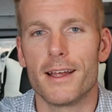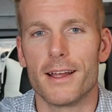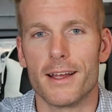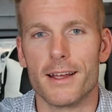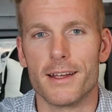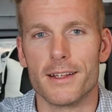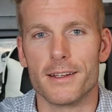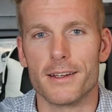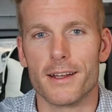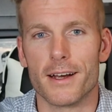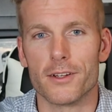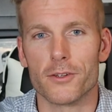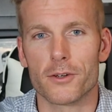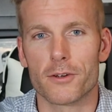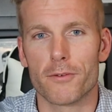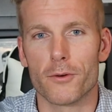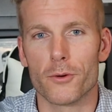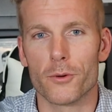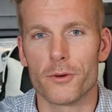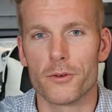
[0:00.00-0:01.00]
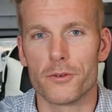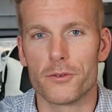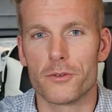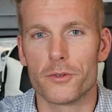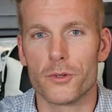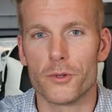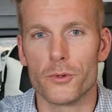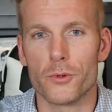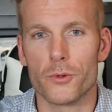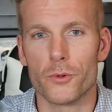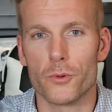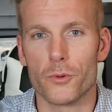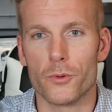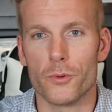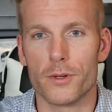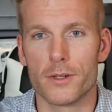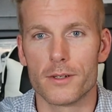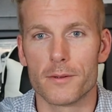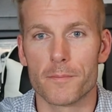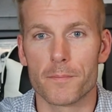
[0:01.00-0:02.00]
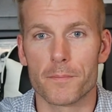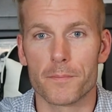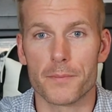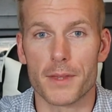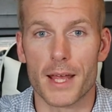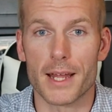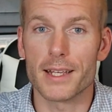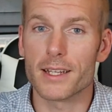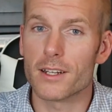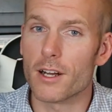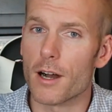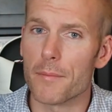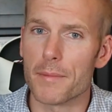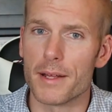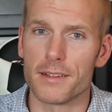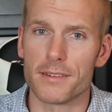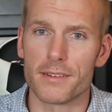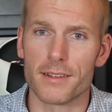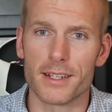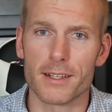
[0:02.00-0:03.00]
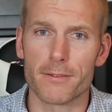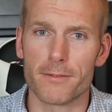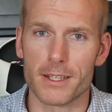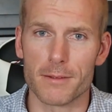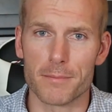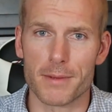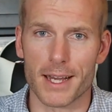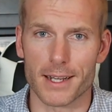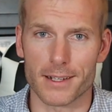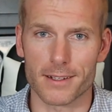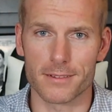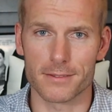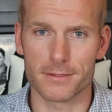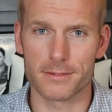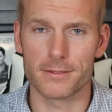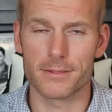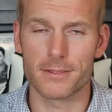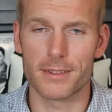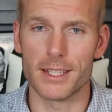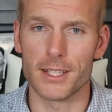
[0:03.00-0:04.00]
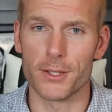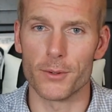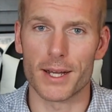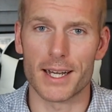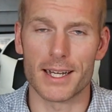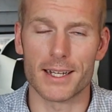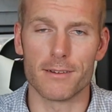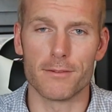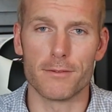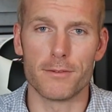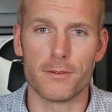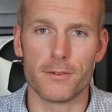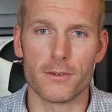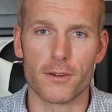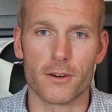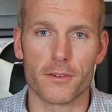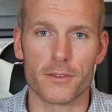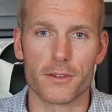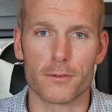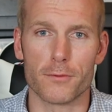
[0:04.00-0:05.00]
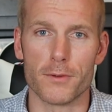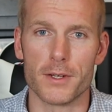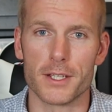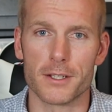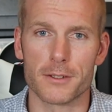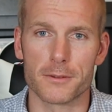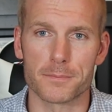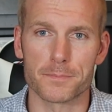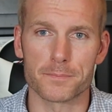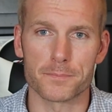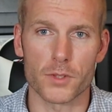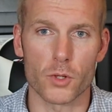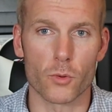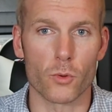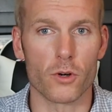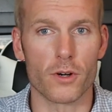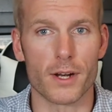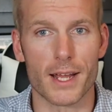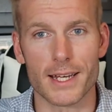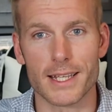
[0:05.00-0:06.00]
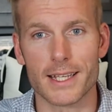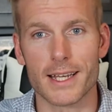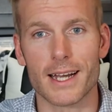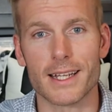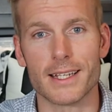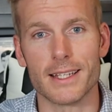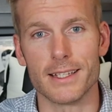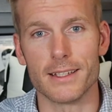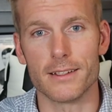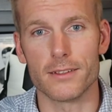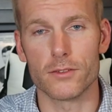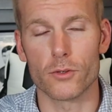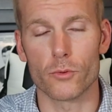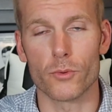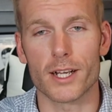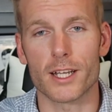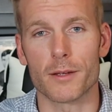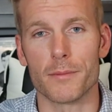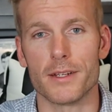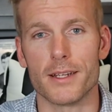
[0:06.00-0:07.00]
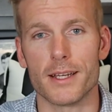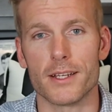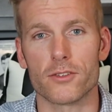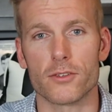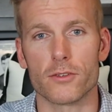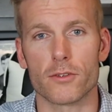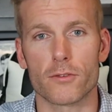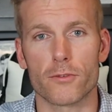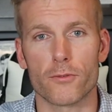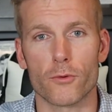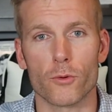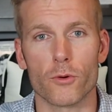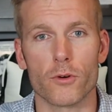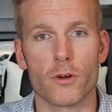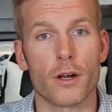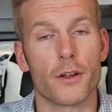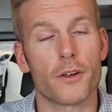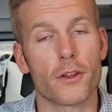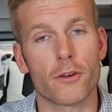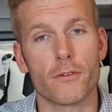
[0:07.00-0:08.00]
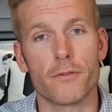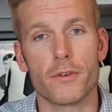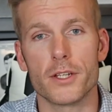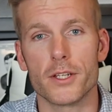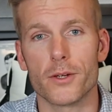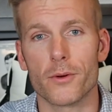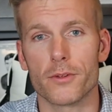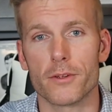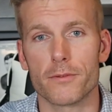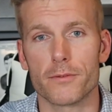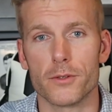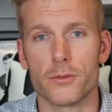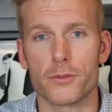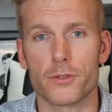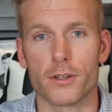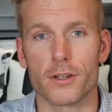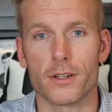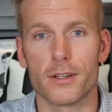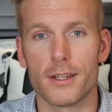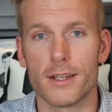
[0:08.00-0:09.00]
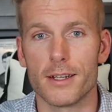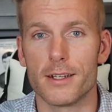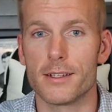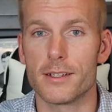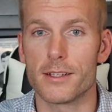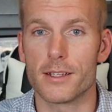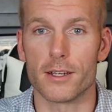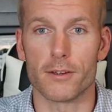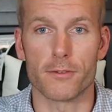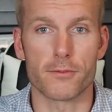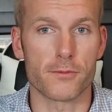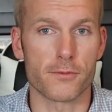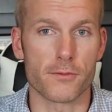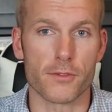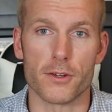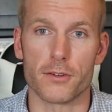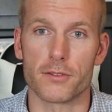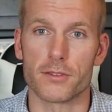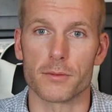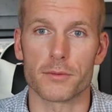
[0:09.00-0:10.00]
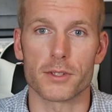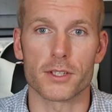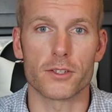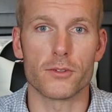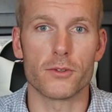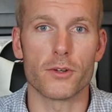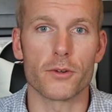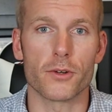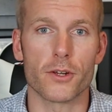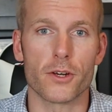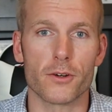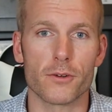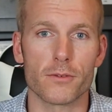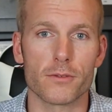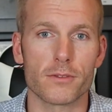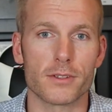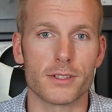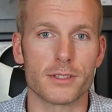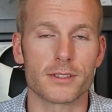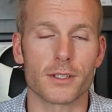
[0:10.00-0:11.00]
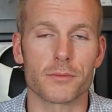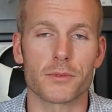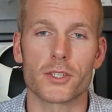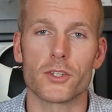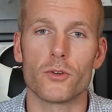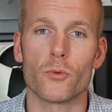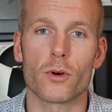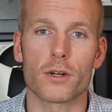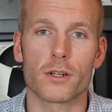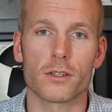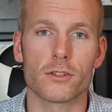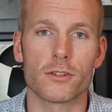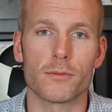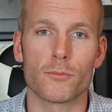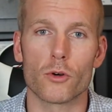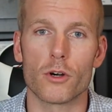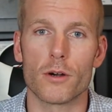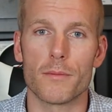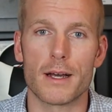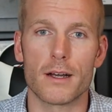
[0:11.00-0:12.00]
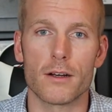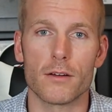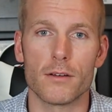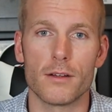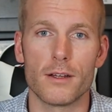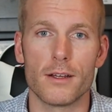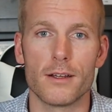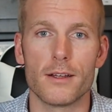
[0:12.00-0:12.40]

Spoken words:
and I look forward to any comments, any feedback that you have on this video, or any ideas or recommendations for another video in the future. If there's something you don't know and something you want to learn more about,